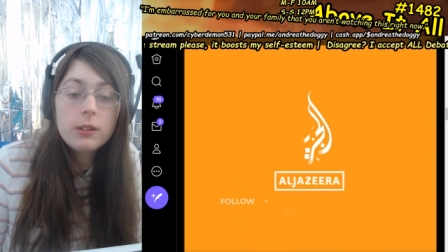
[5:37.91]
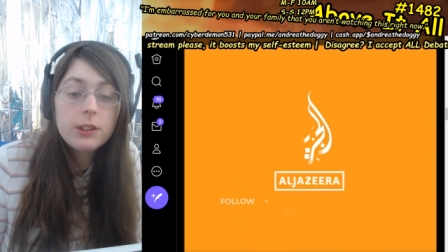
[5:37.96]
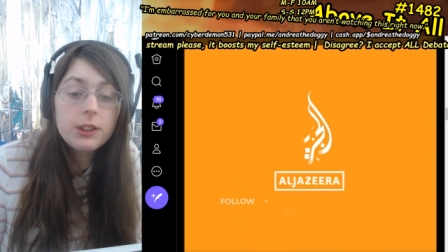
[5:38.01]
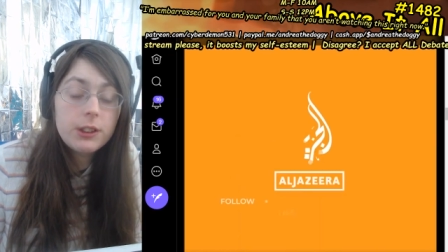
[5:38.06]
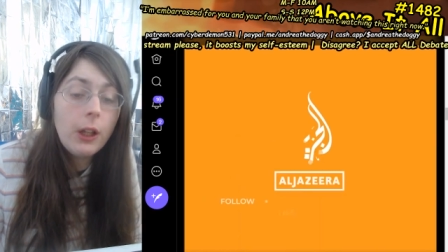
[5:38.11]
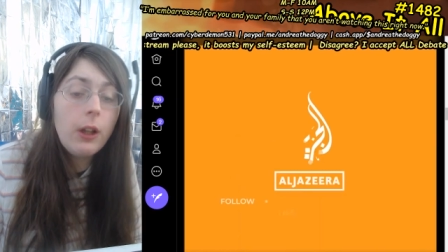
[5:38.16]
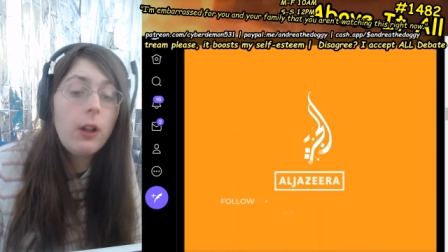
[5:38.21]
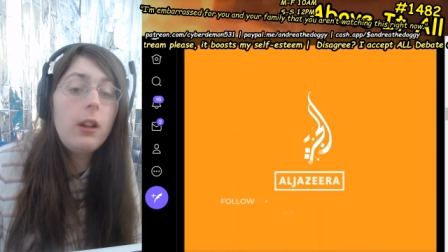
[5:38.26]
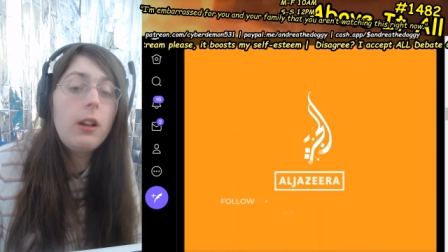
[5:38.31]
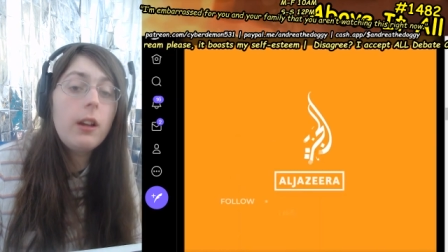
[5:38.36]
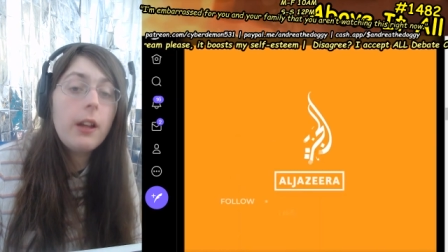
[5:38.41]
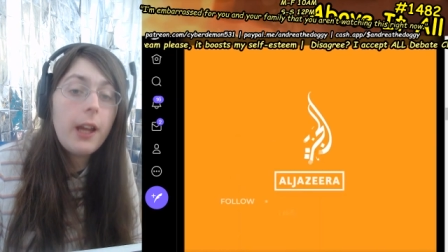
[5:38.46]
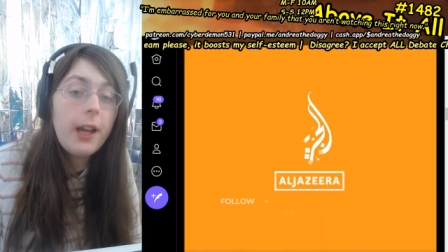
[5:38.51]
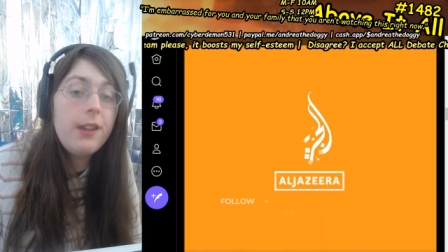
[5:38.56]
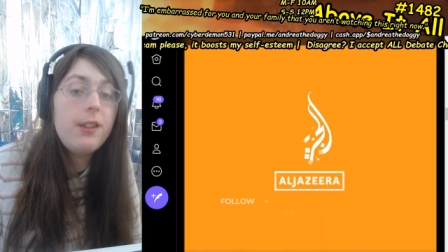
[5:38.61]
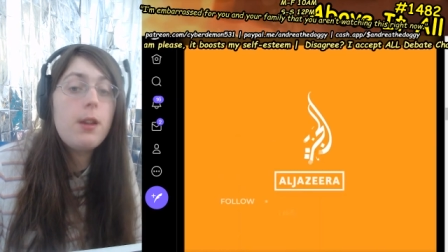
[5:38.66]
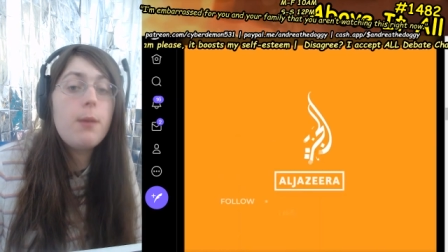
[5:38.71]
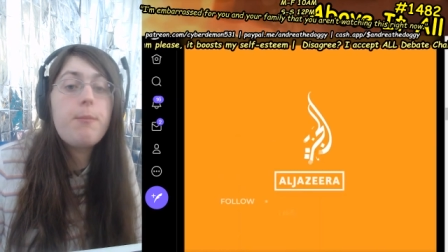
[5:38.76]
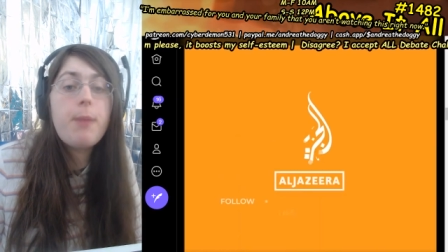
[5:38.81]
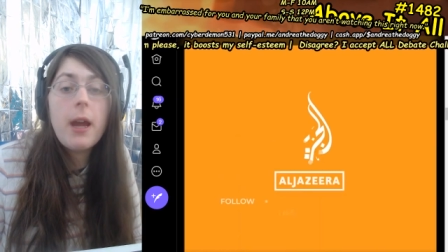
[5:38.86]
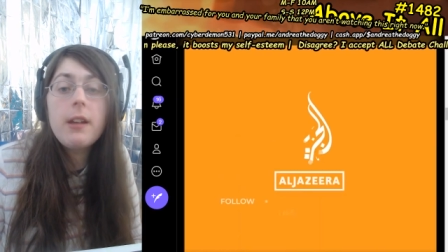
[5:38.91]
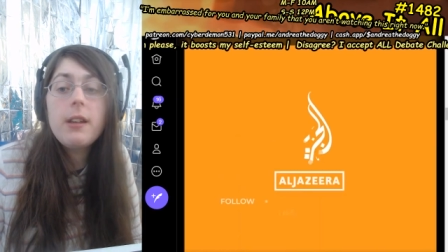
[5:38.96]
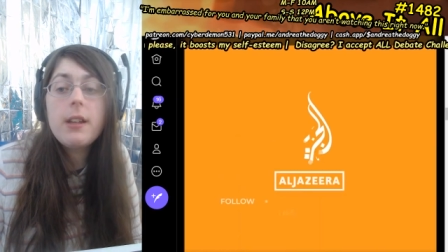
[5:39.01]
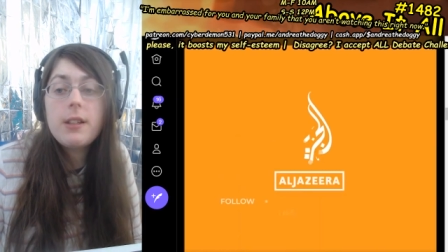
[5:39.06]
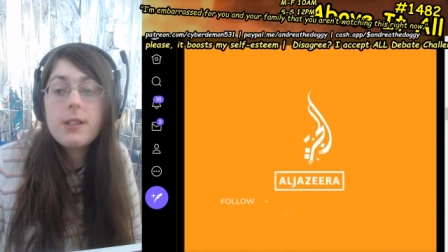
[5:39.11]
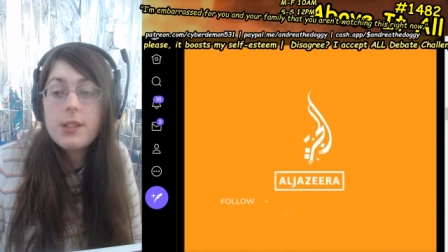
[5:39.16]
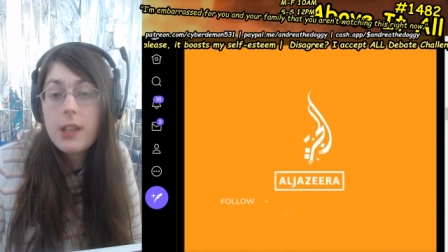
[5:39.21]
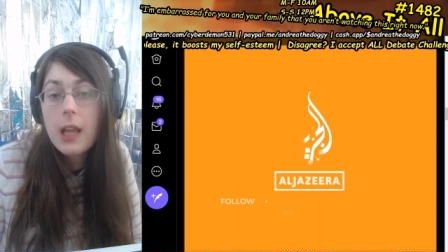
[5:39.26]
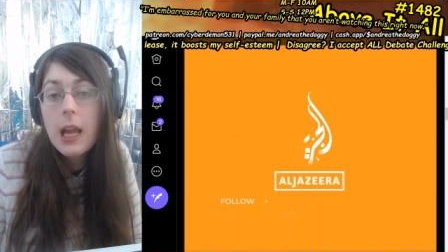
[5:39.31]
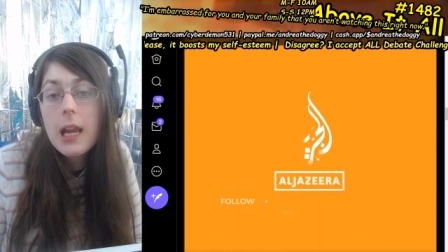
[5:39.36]
still
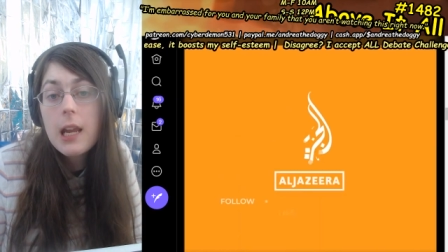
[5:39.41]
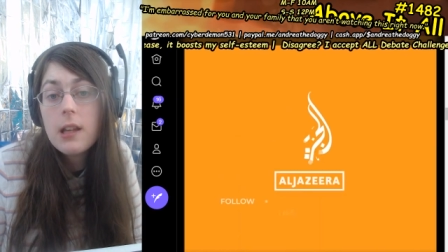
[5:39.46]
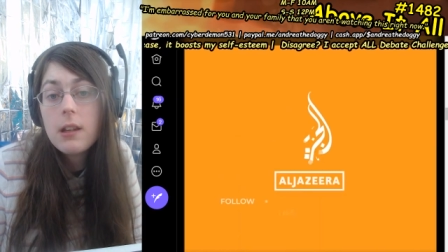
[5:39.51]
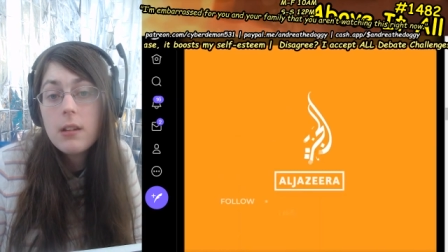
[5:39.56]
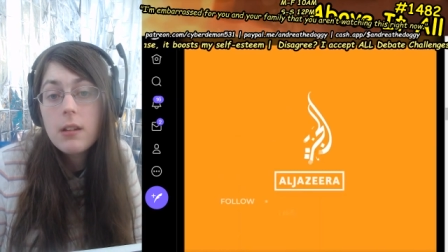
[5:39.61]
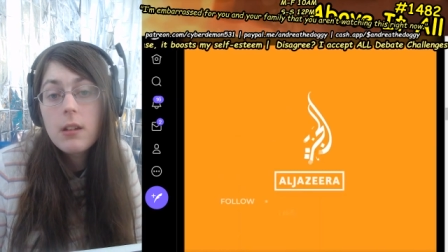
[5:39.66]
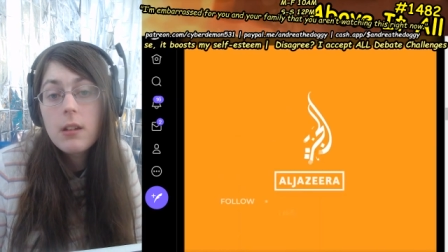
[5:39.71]
independent state.